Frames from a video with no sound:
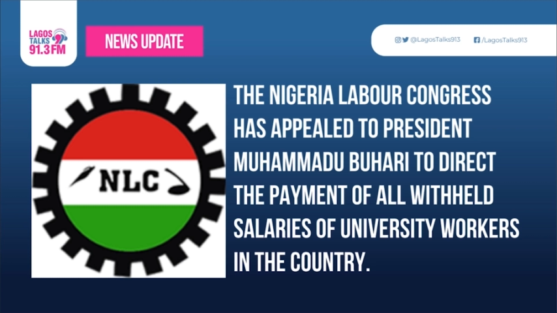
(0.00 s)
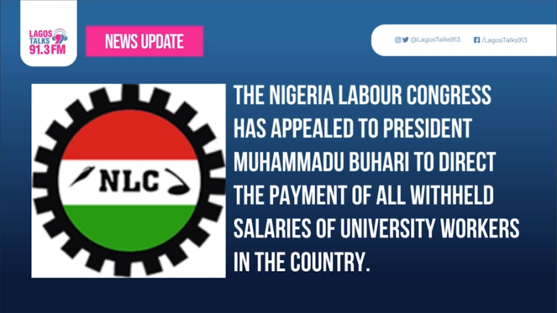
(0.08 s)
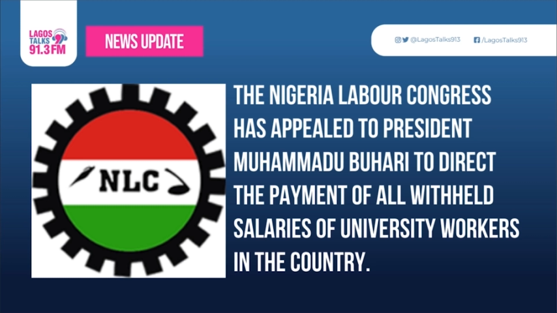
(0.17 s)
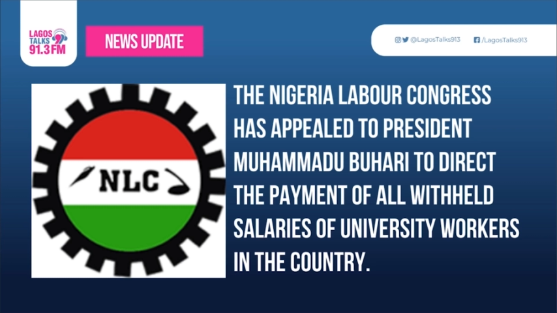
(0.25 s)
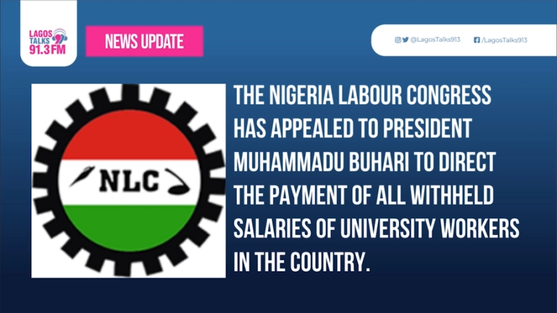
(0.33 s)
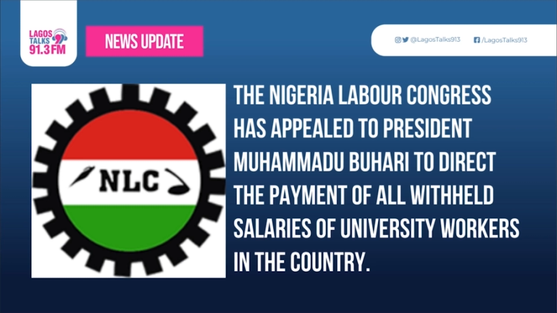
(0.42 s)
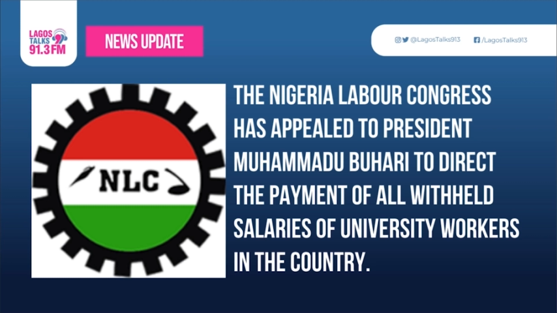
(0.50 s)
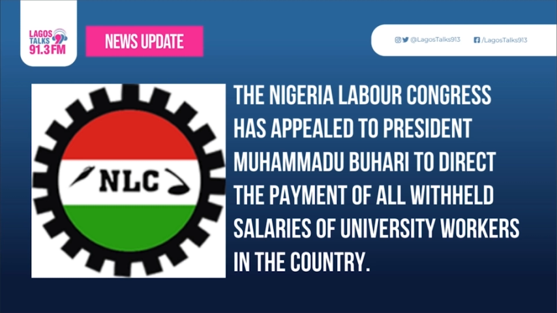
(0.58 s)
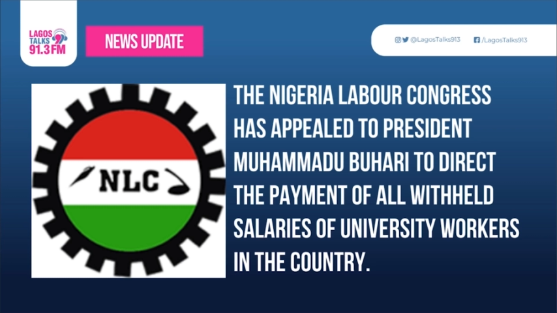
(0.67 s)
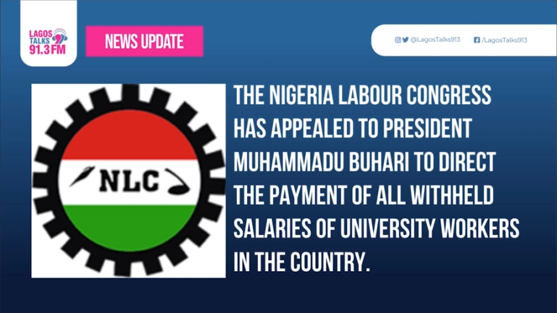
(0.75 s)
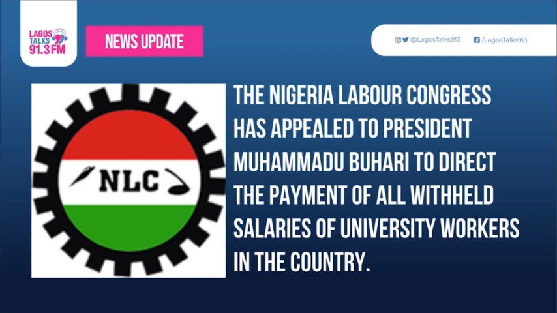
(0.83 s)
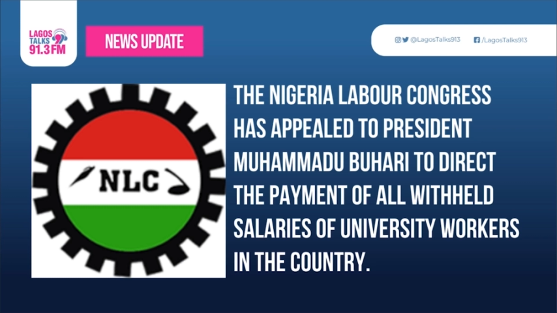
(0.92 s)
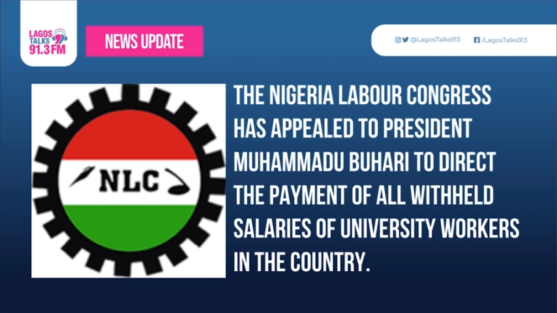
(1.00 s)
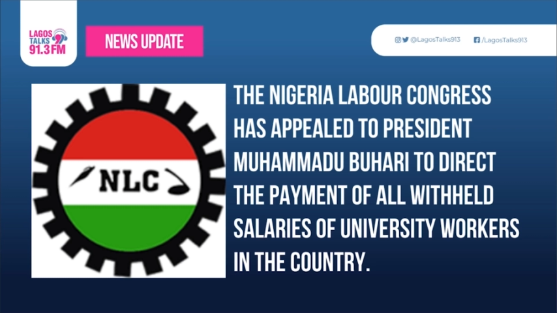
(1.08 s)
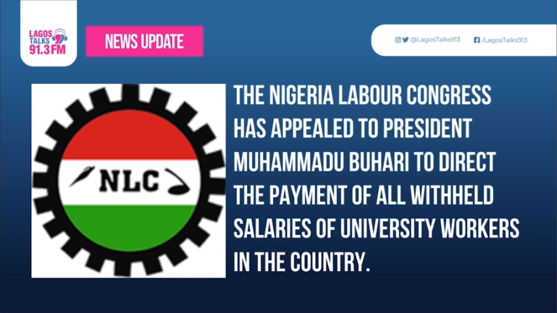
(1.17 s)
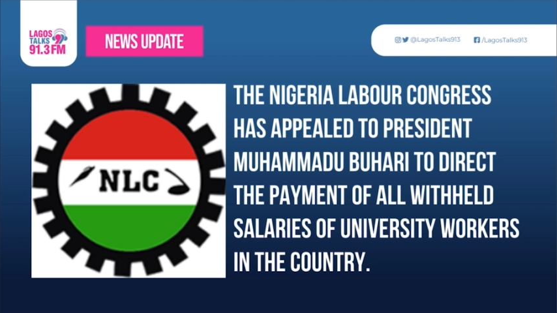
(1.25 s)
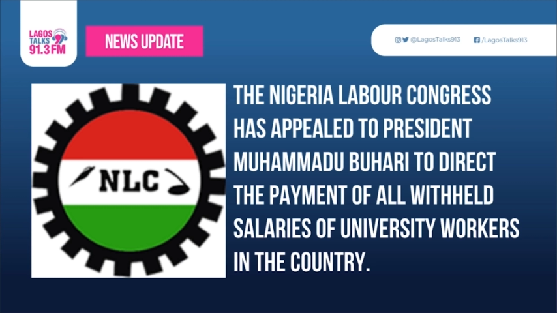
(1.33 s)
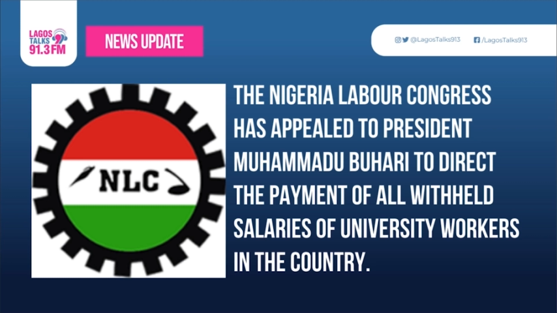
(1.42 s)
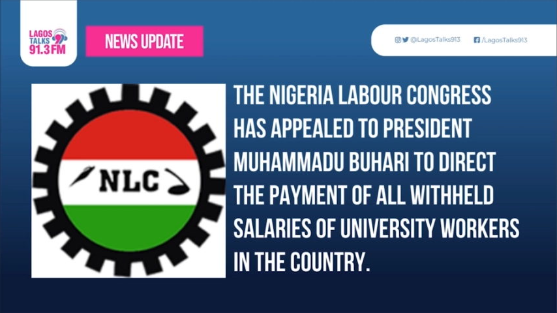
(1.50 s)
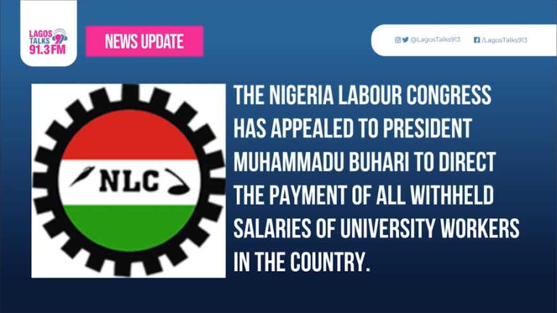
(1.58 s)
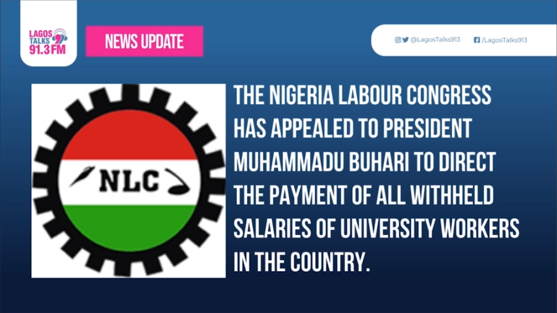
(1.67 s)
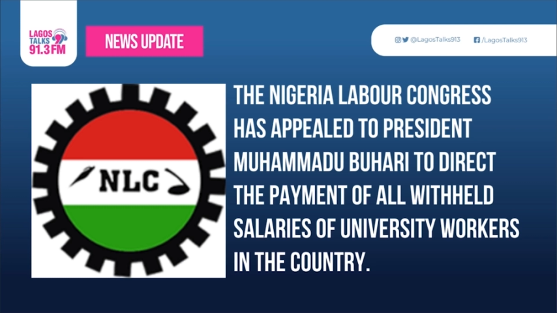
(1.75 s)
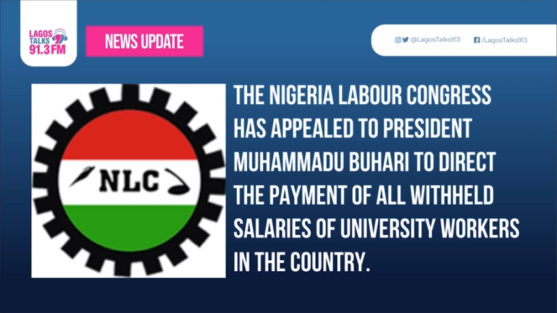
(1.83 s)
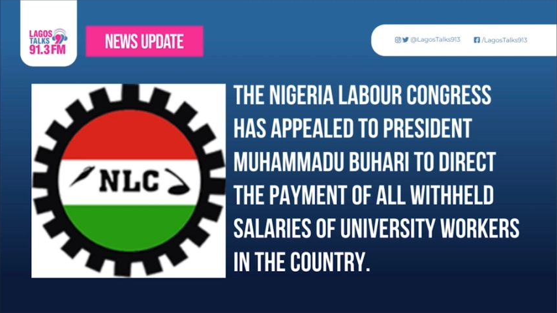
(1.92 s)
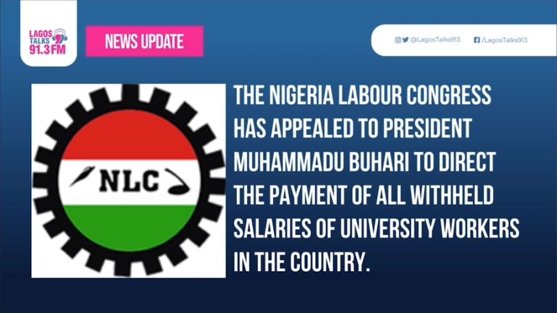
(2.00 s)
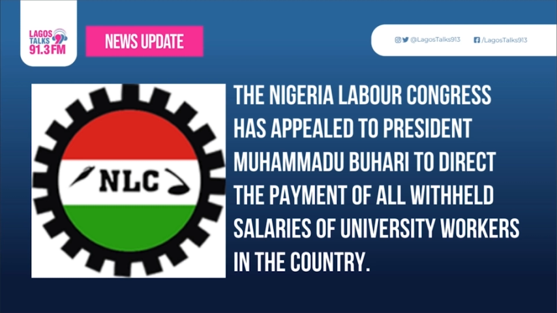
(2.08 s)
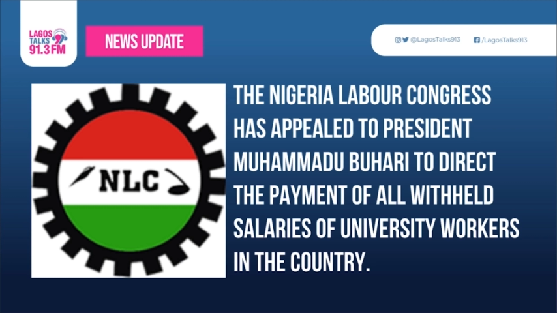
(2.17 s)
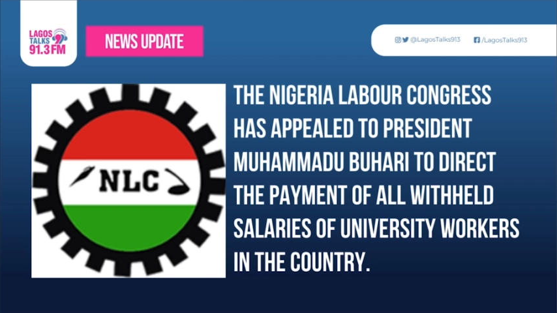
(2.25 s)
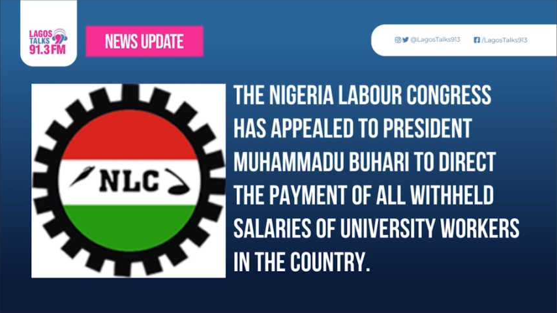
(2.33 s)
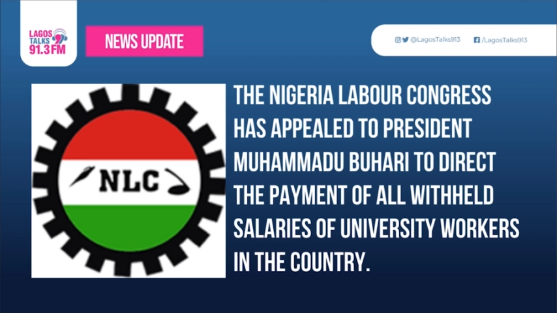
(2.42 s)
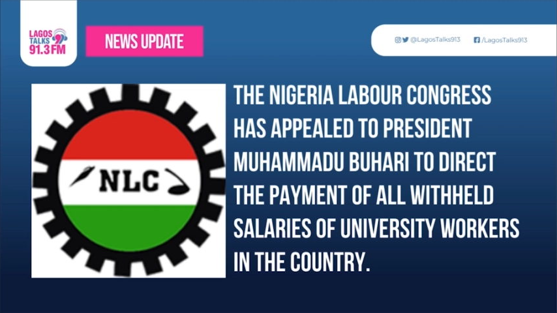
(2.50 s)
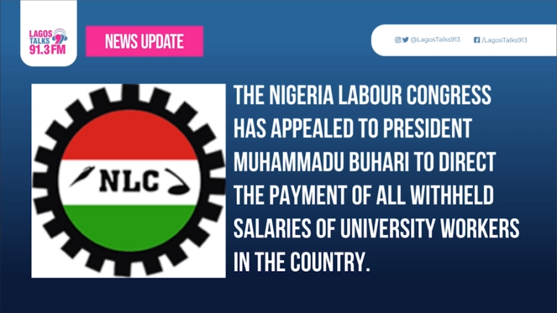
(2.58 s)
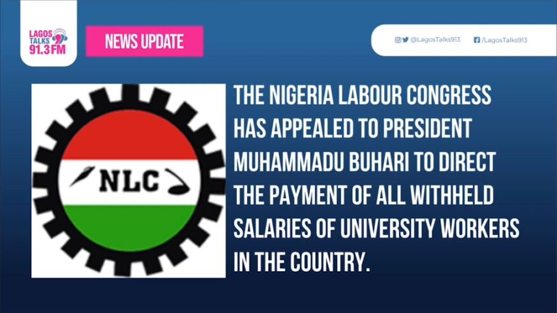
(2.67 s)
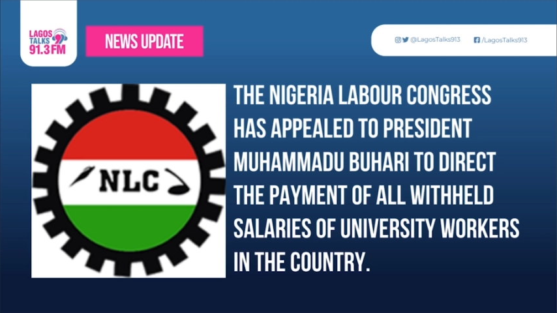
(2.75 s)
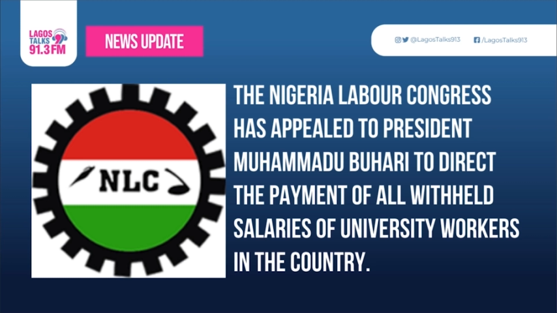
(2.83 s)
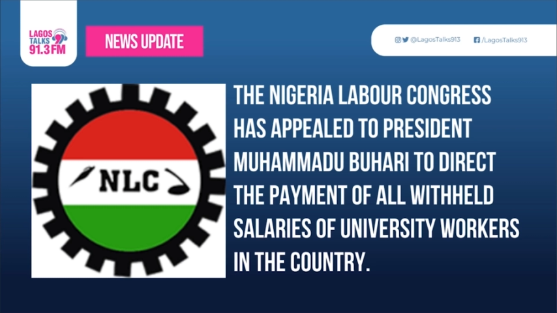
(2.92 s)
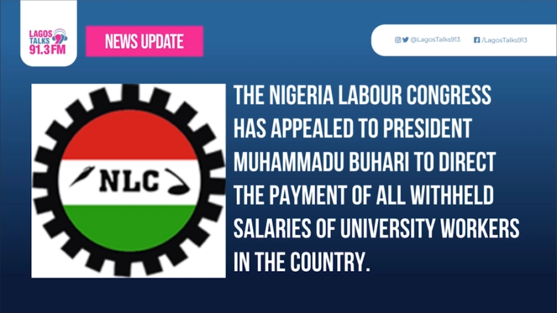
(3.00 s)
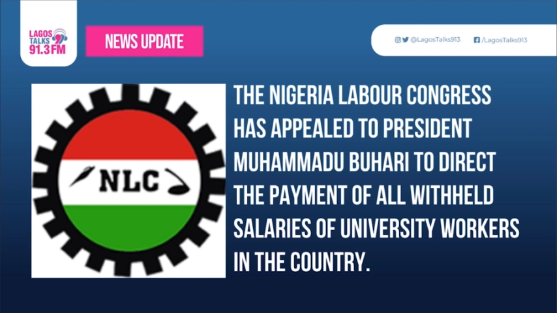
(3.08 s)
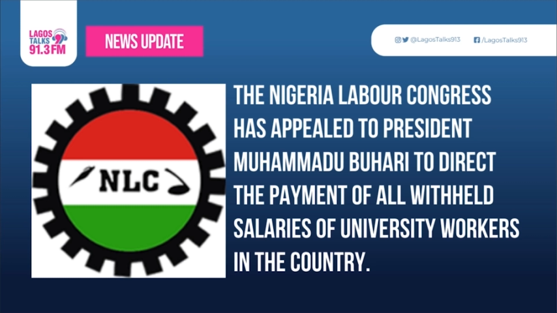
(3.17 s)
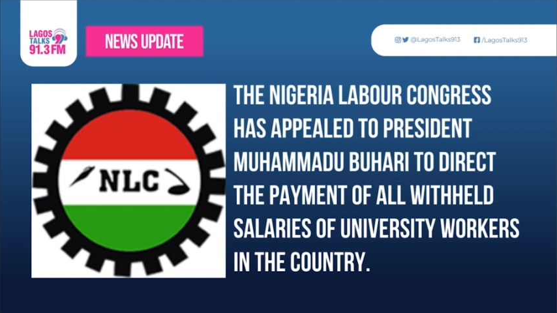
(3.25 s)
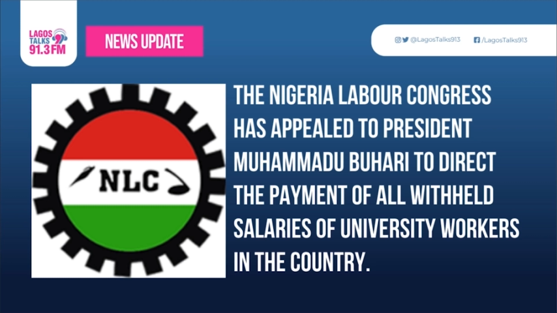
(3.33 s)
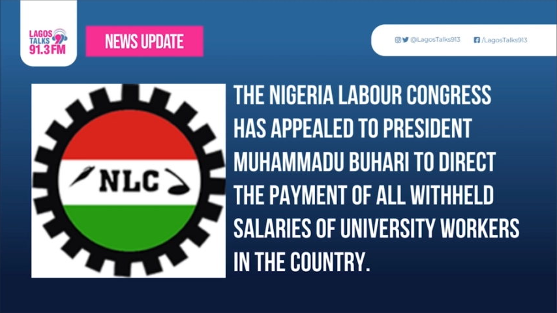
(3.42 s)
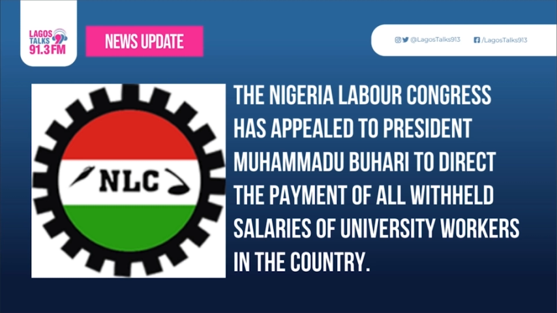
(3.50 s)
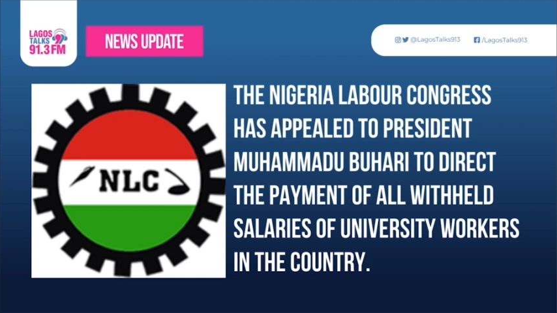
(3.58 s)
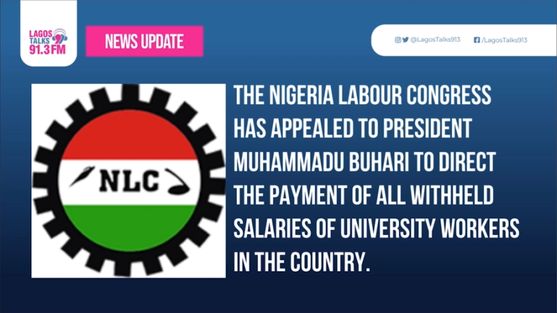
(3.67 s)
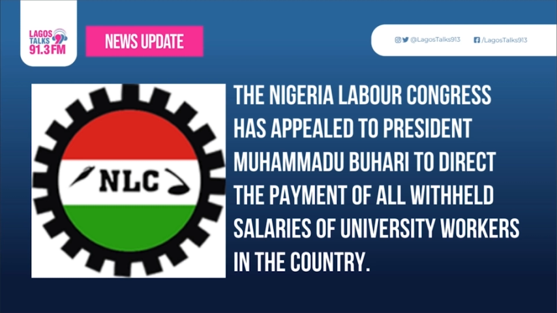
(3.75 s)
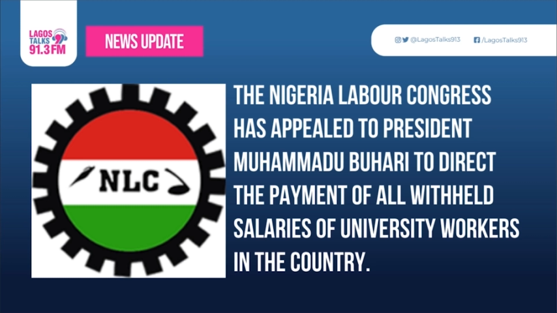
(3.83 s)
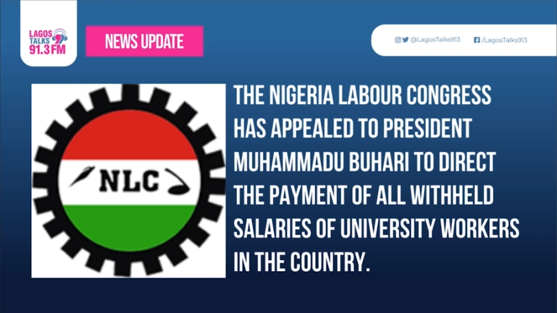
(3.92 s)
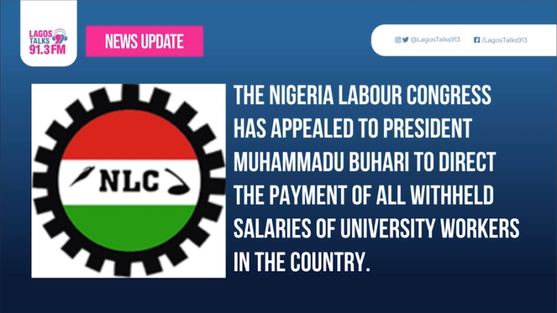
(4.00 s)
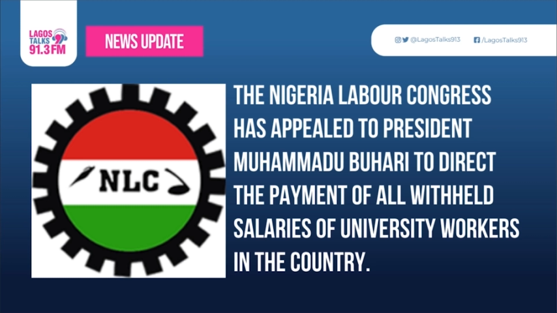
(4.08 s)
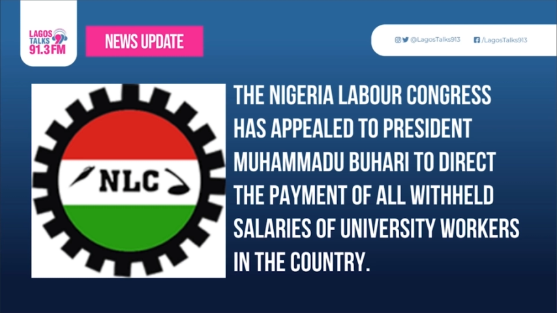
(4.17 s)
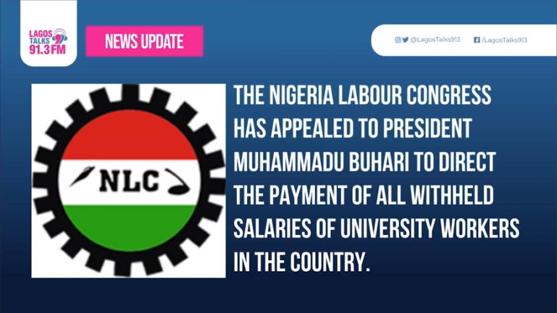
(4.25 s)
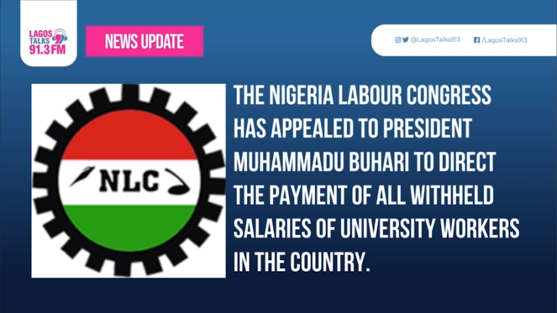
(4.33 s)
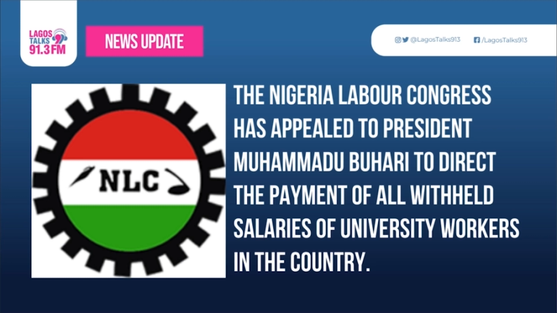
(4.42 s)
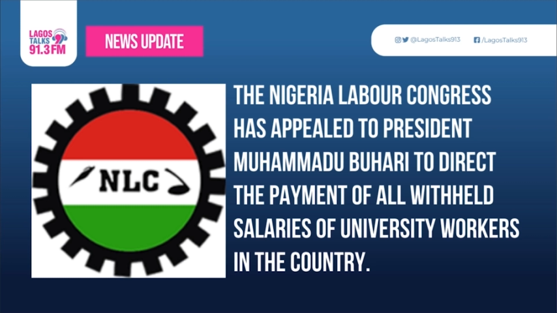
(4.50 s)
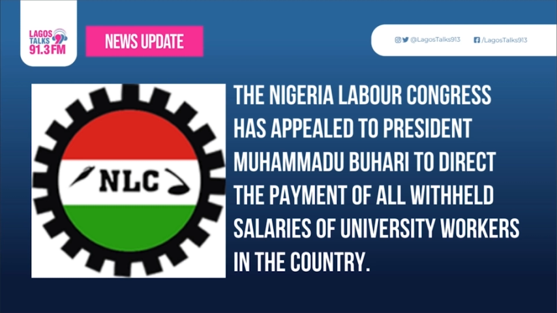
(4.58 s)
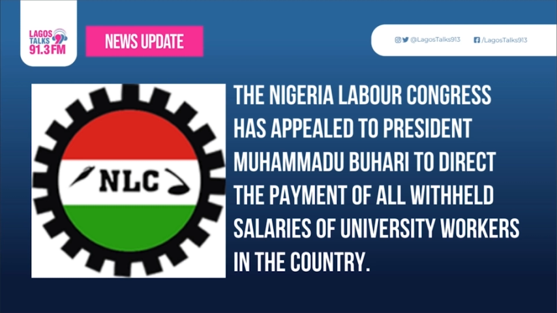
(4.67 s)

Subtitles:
[unreadable: no face in view]